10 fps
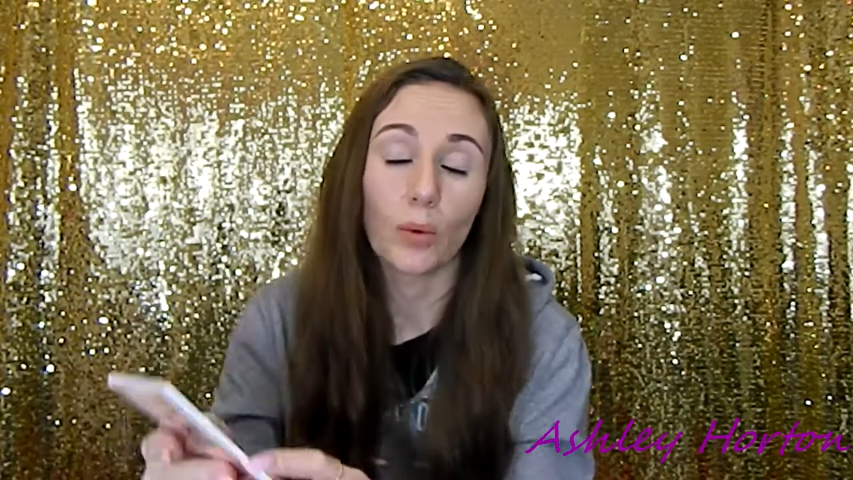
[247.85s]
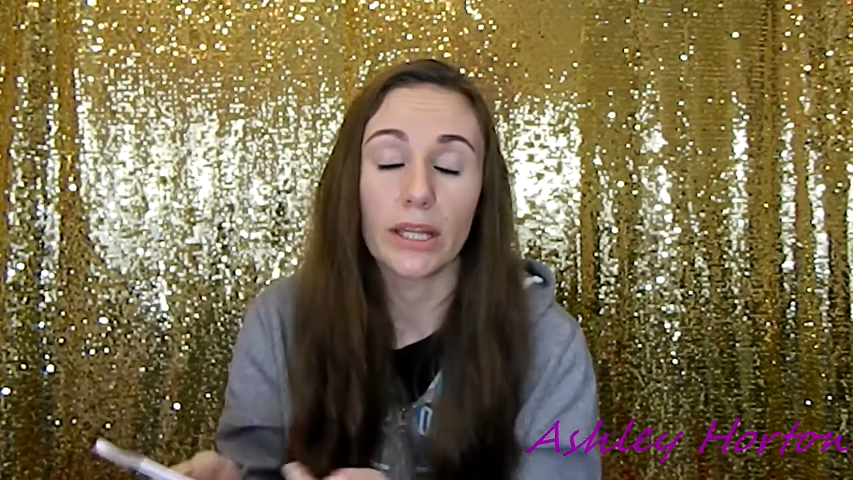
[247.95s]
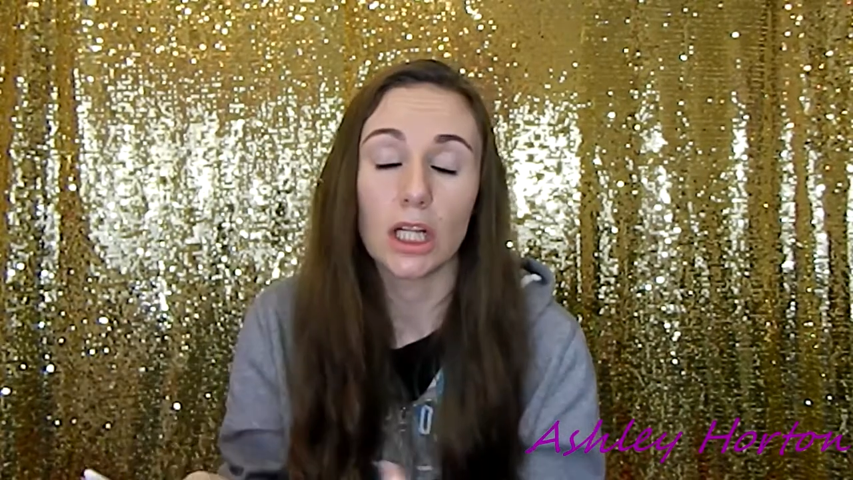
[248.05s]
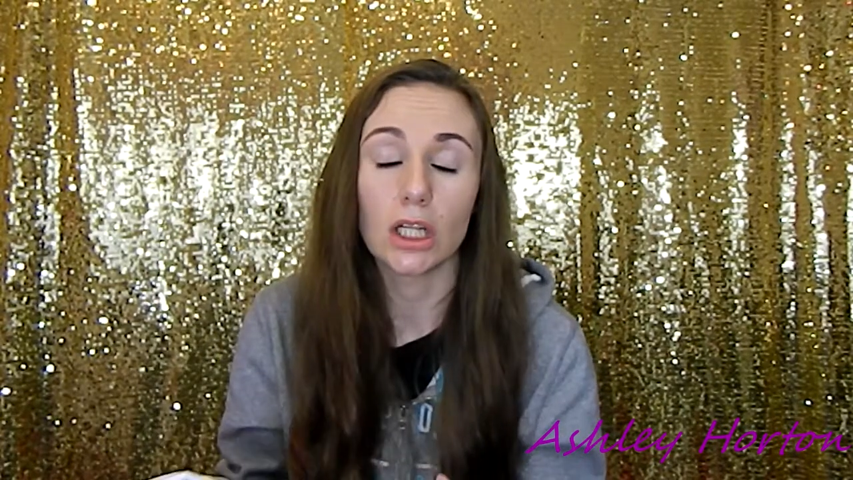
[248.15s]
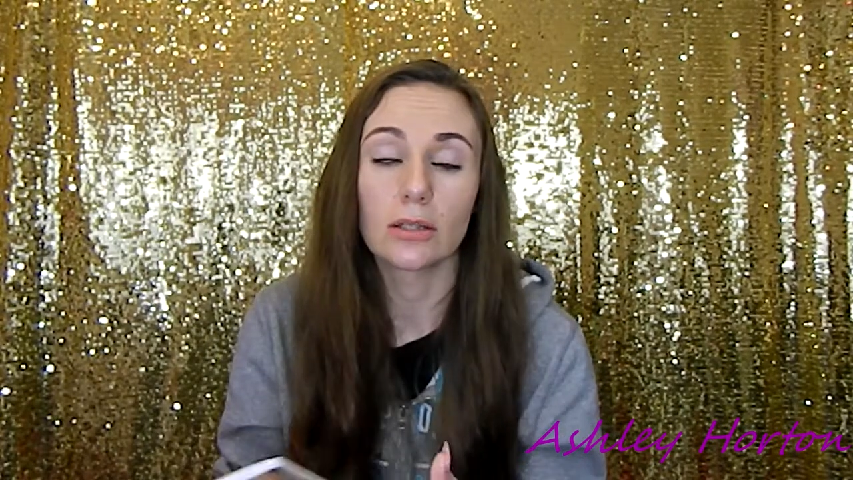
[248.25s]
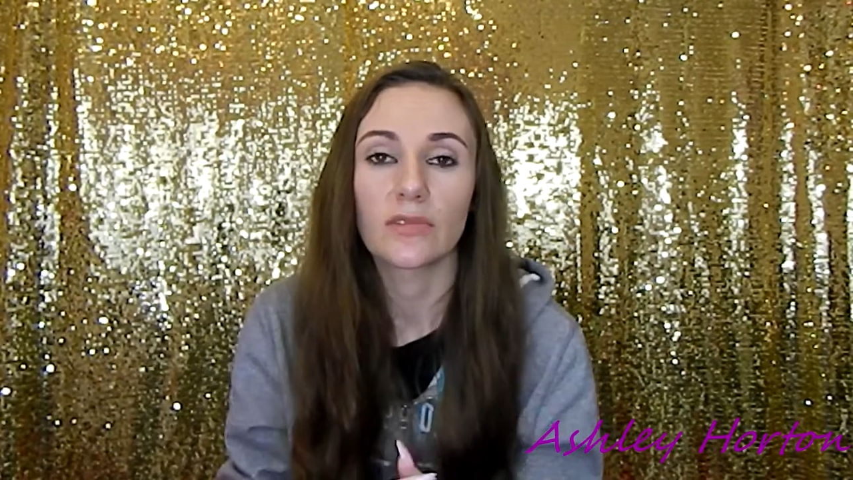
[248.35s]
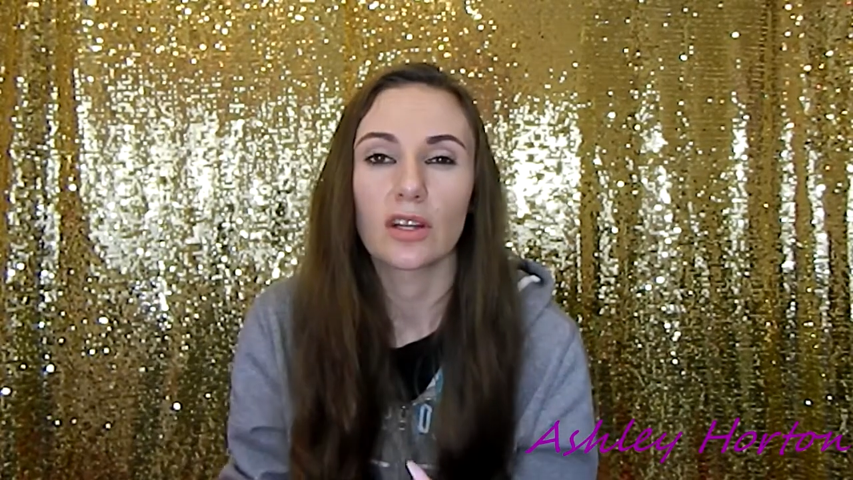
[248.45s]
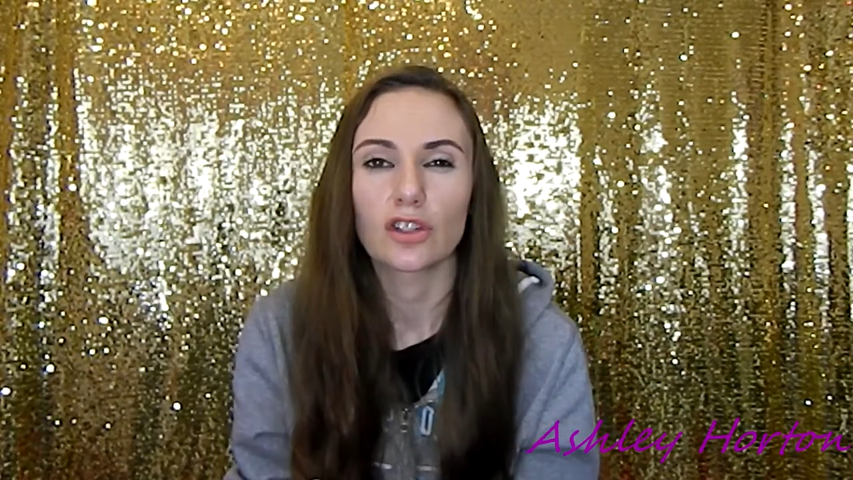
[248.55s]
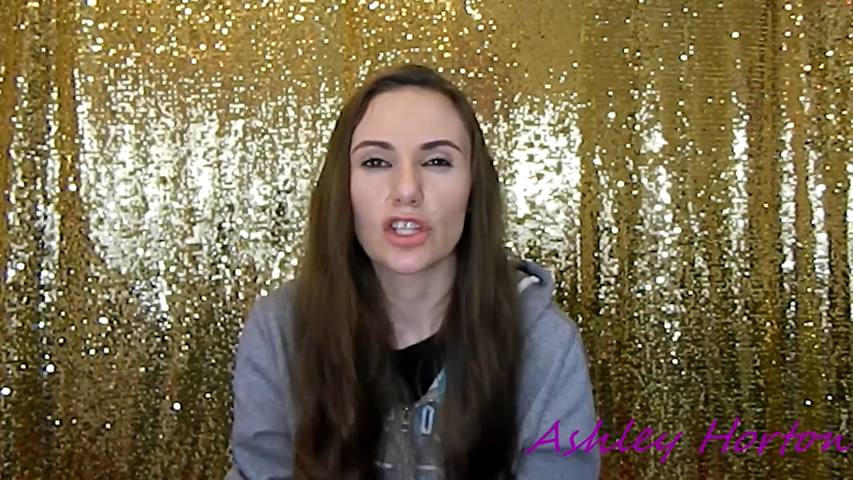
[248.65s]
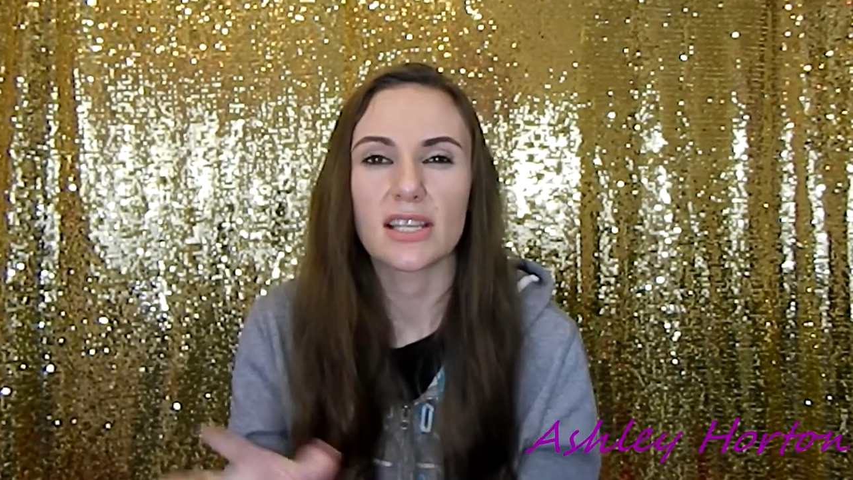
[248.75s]
wheel.
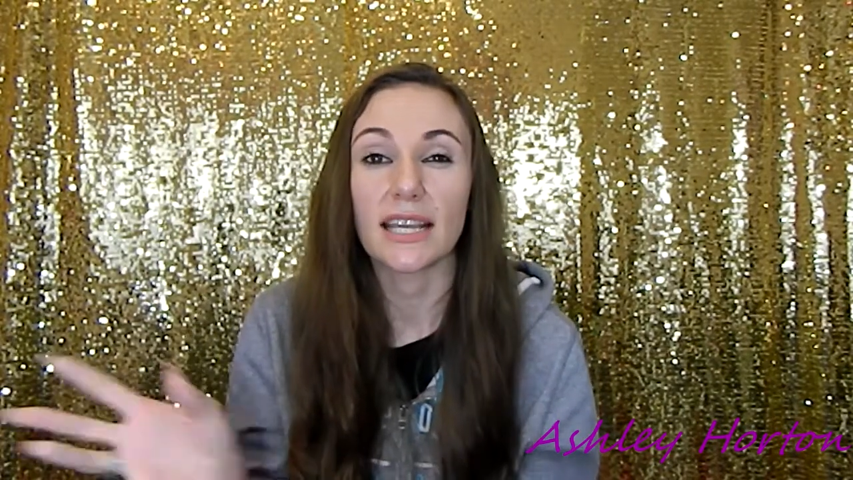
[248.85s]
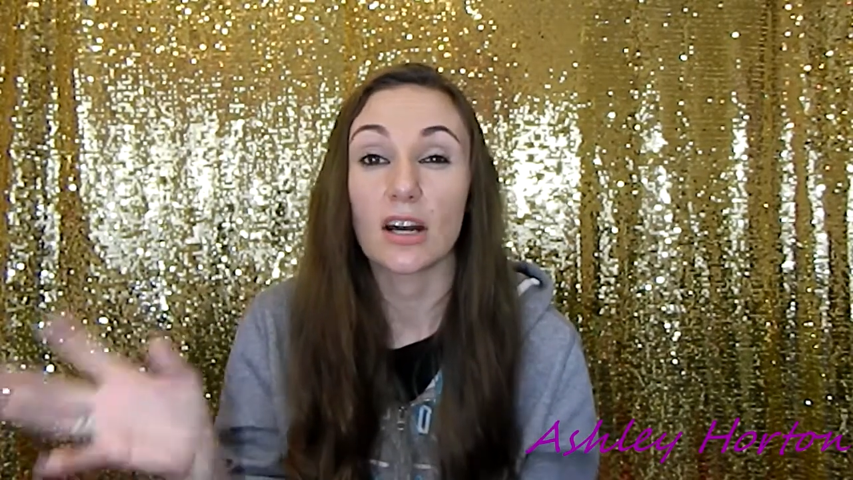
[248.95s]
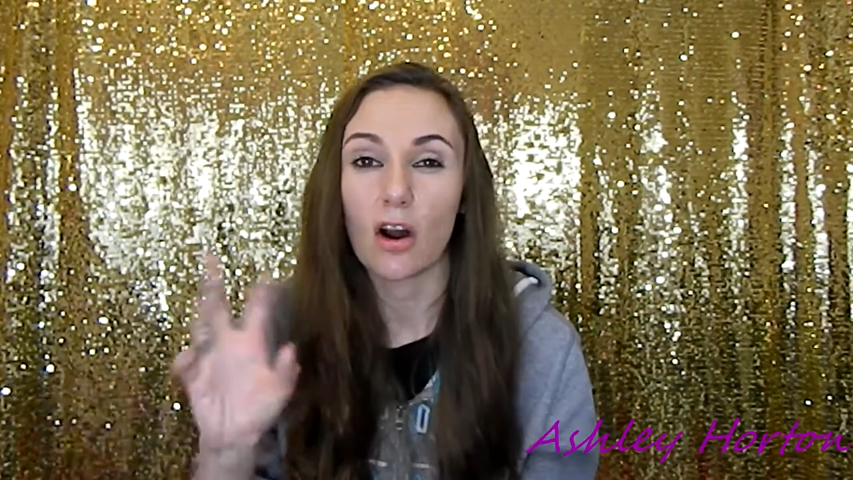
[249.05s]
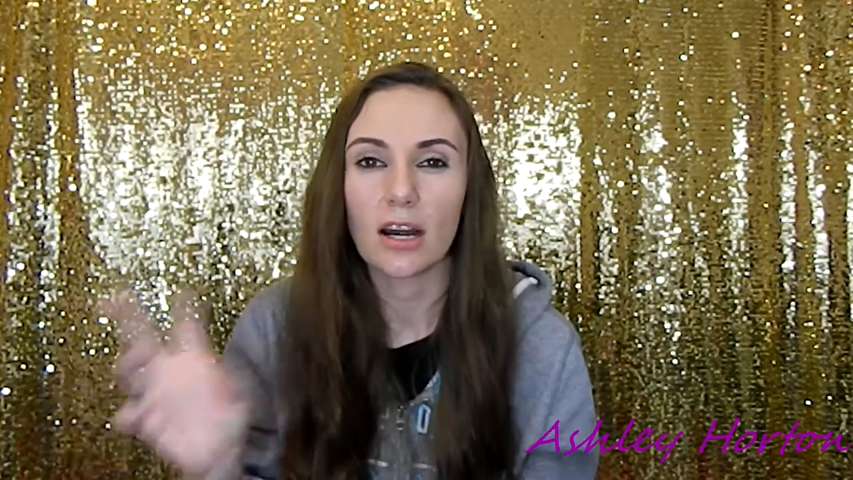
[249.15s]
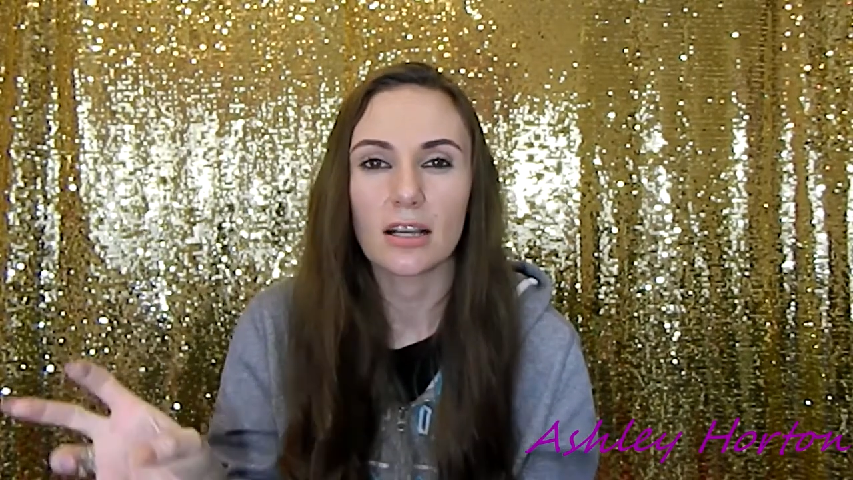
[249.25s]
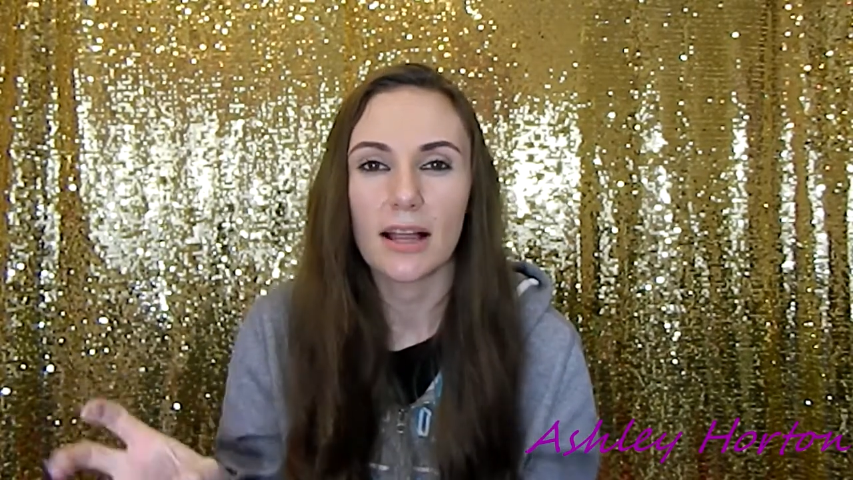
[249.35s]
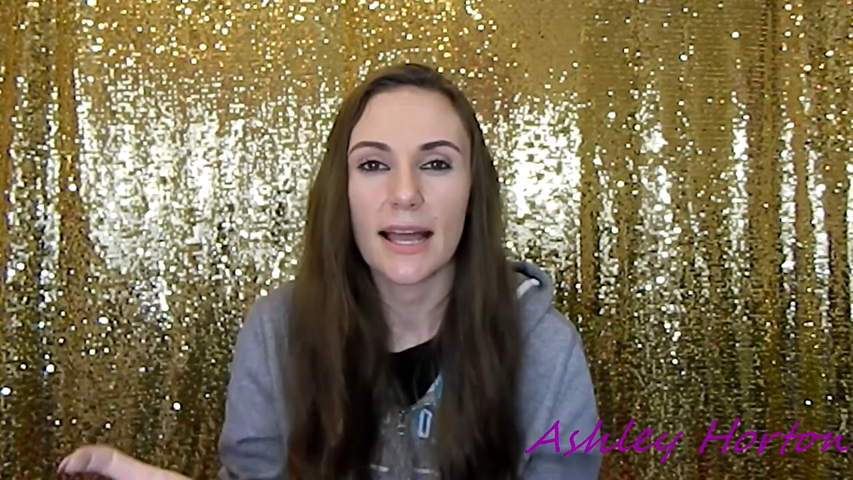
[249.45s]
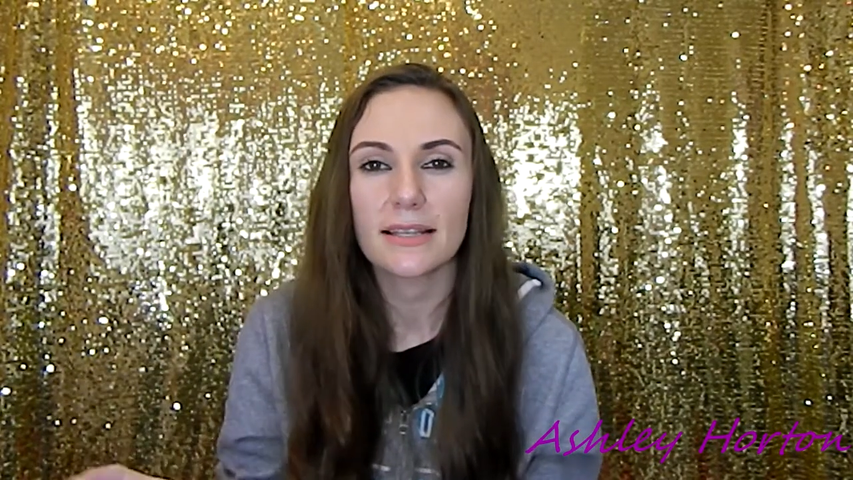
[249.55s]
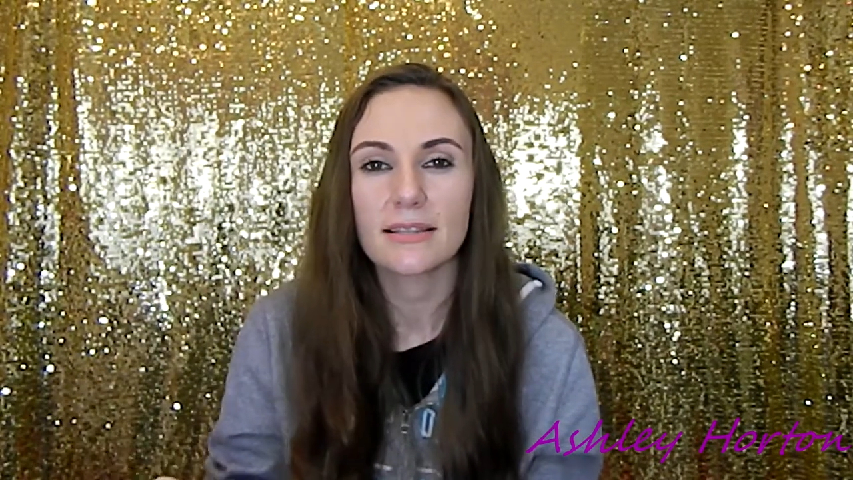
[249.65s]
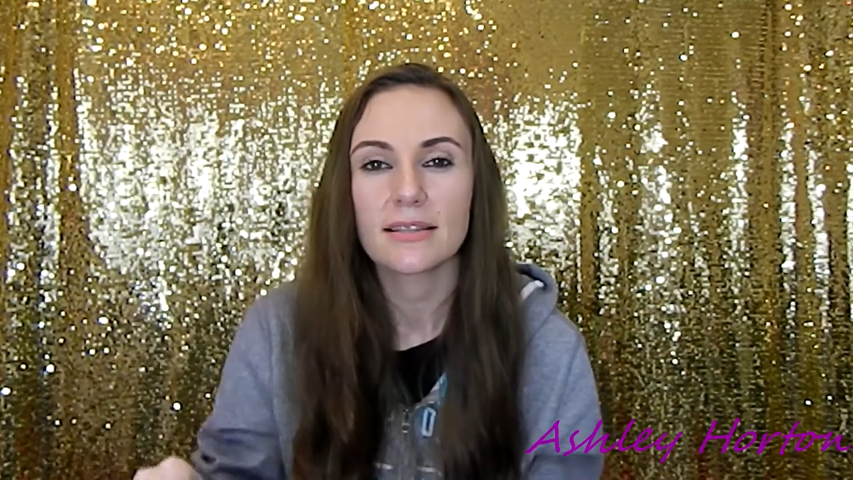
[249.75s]
Just like in art
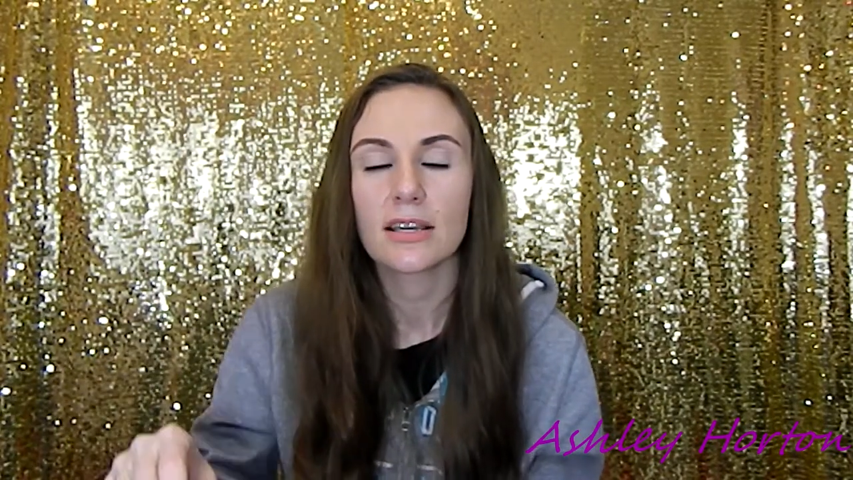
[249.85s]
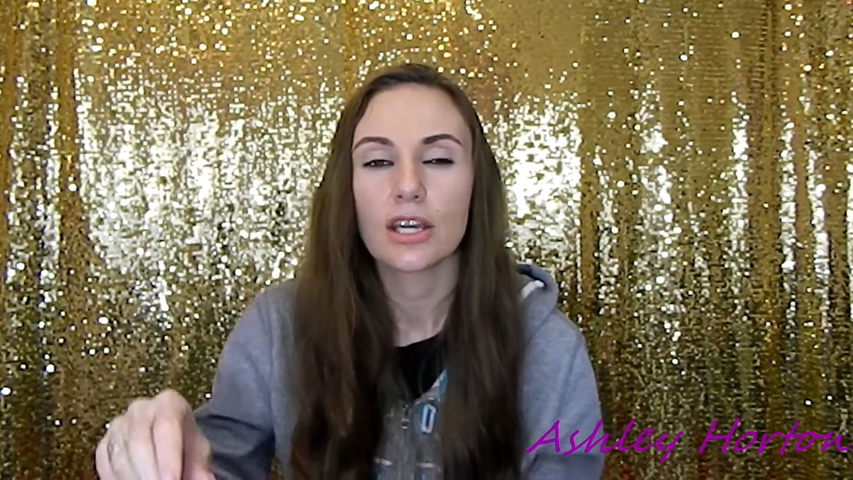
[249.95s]
class,